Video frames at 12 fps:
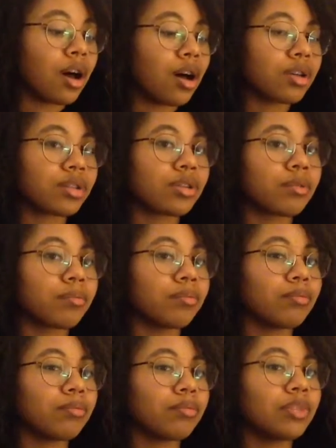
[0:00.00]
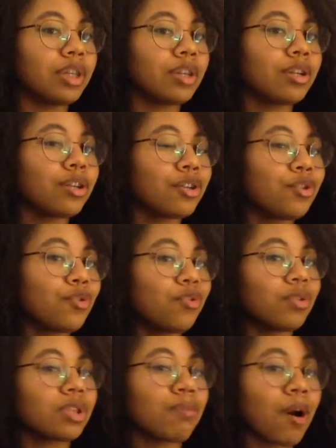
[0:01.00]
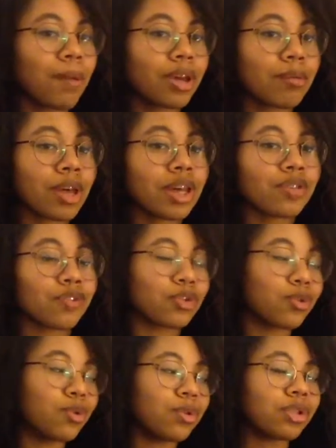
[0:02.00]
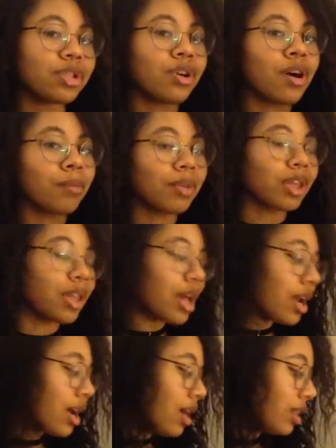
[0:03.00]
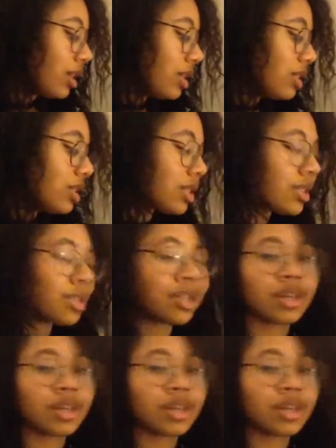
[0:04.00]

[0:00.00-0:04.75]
also needed a new small makeup case for school, so I'm really glad I got this.